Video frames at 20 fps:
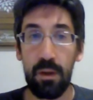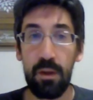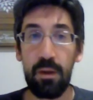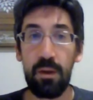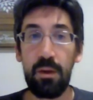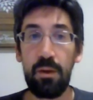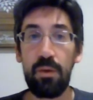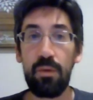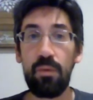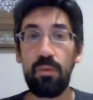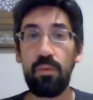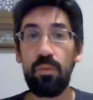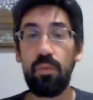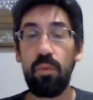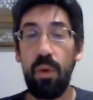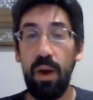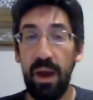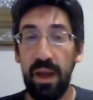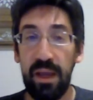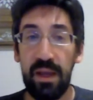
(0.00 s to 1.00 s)

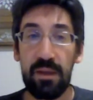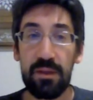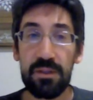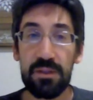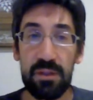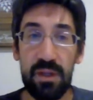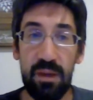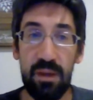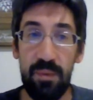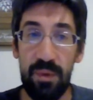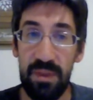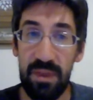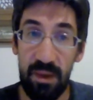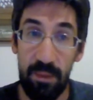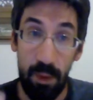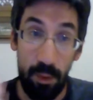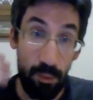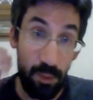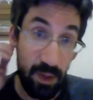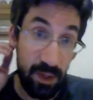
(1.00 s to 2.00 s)
Why else can we think
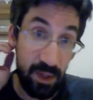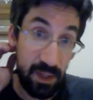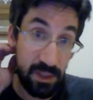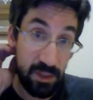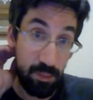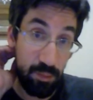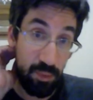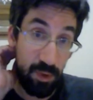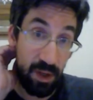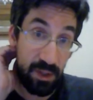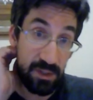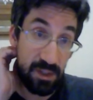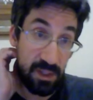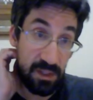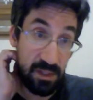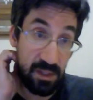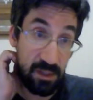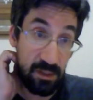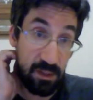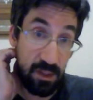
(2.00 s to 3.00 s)
about writing as a process
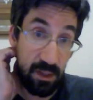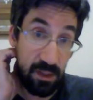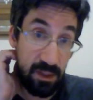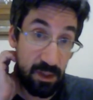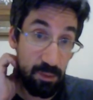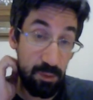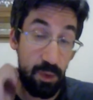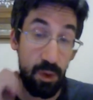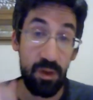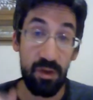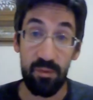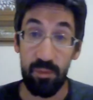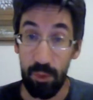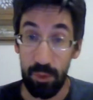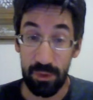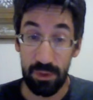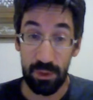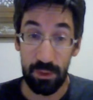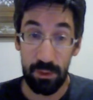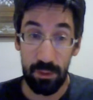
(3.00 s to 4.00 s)
and that we all have more
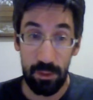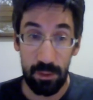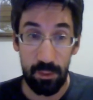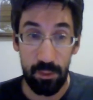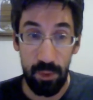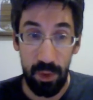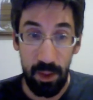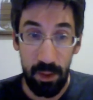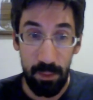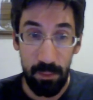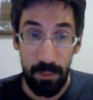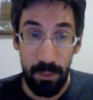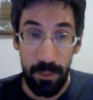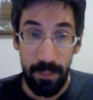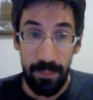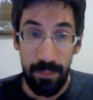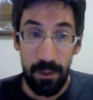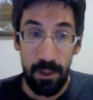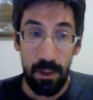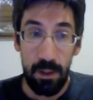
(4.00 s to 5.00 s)
to learn? Well,
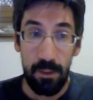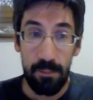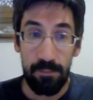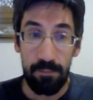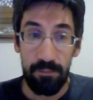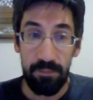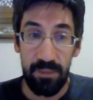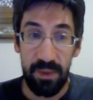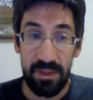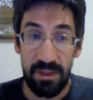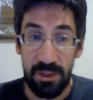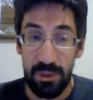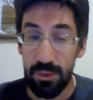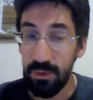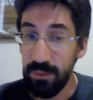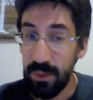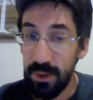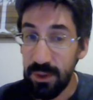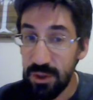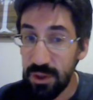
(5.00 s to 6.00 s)
as I sort of
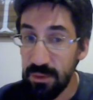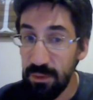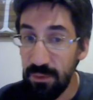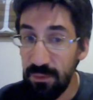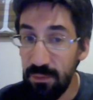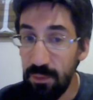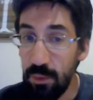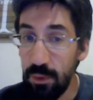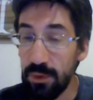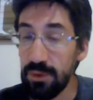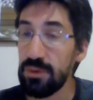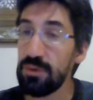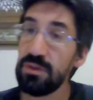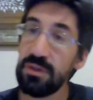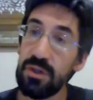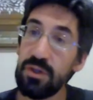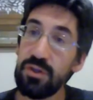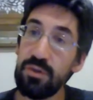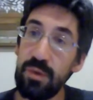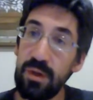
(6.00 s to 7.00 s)
mentioned before, new
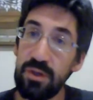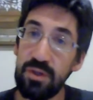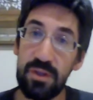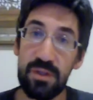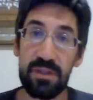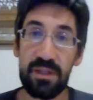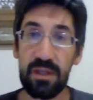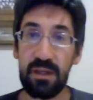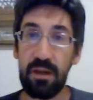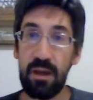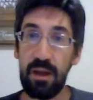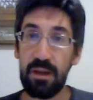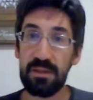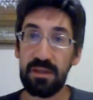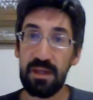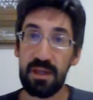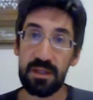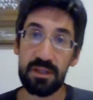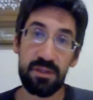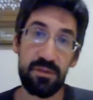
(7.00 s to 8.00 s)
situations and
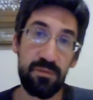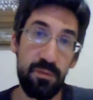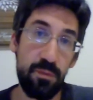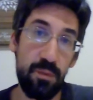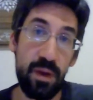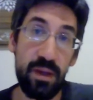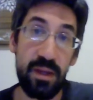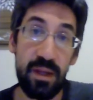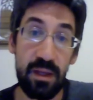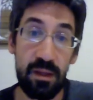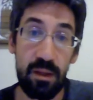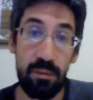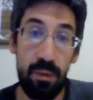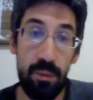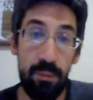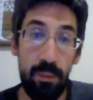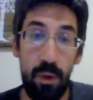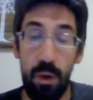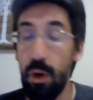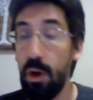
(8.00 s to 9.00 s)
contexts for writing come
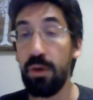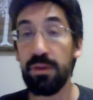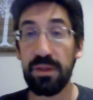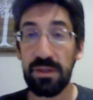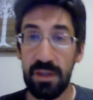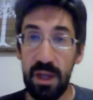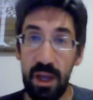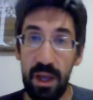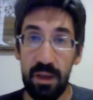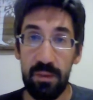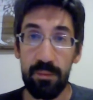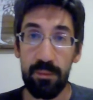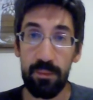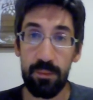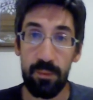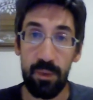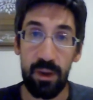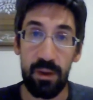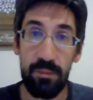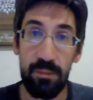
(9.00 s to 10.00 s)
up all the time,
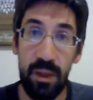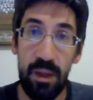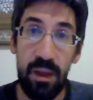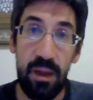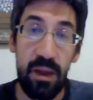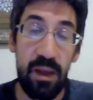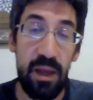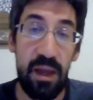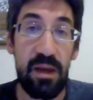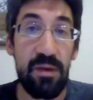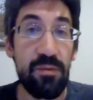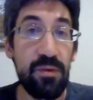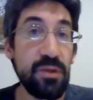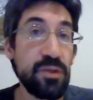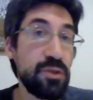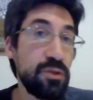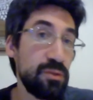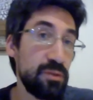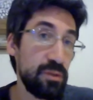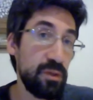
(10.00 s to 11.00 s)
right? Every
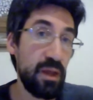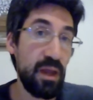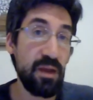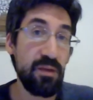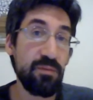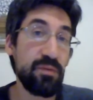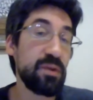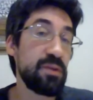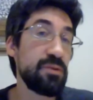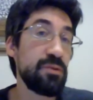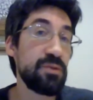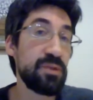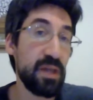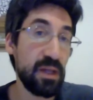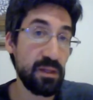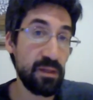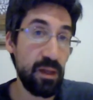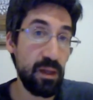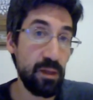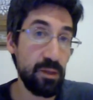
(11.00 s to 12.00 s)
new
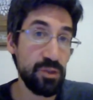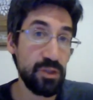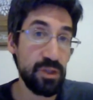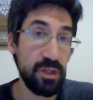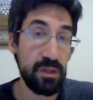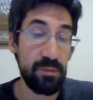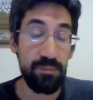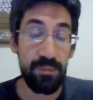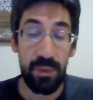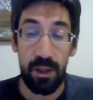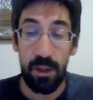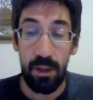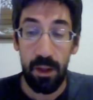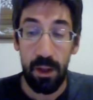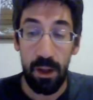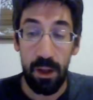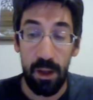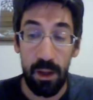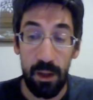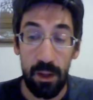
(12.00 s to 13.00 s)
technology
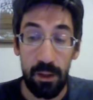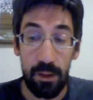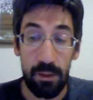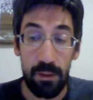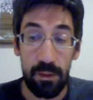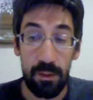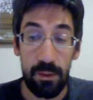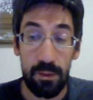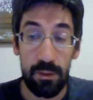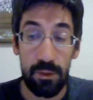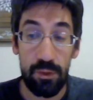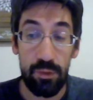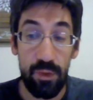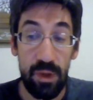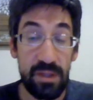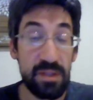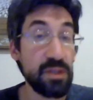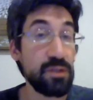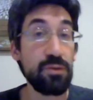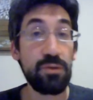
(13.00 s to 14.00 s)

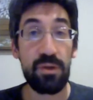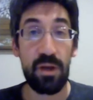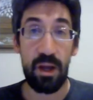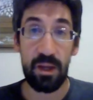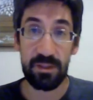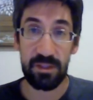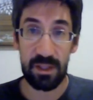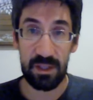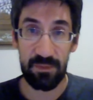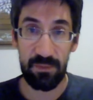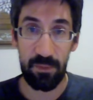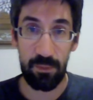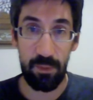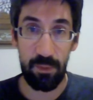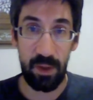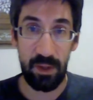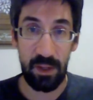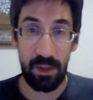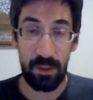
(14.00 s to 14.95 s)
creates a new context for writing.